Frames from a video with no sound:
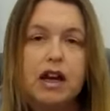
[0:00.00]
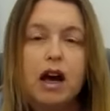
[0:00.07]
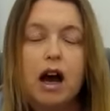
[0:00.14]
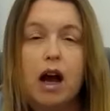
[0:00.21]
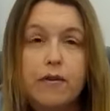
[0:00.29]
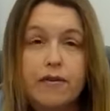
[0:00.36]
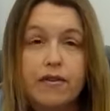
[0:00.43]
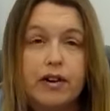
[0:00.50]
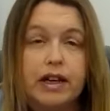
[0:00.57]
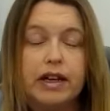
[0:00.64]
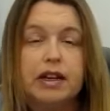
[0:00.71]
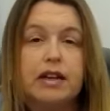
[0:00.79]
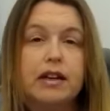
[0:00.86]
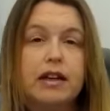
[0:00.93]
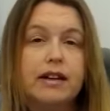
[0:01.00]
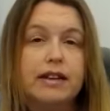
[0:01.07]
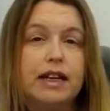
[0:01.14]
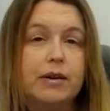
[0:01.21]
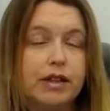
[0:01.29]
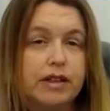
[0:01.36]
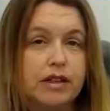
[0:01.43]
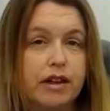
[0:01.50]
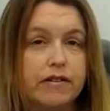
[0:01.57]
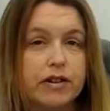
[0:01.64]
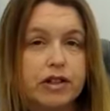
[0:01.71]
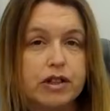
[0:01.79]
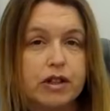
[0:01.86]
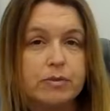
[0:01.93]
Hopefully that will
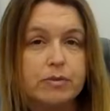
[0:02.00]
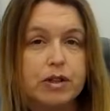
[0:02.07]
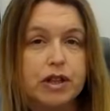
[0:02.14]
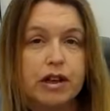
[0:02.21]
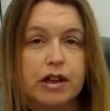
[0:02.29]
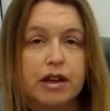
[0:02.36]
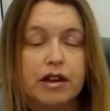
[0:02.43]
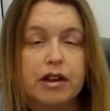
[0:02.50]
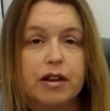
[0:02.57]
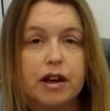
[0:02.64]
encourage them to